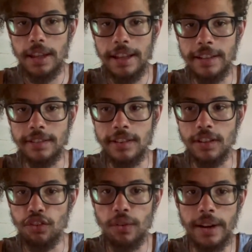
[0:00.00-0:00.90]
is the
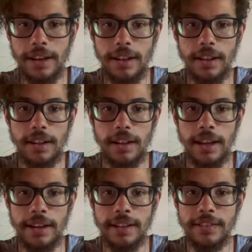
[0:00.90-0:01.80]
trinity
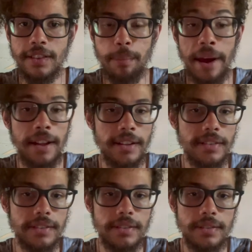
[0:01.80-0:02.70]
and is the balance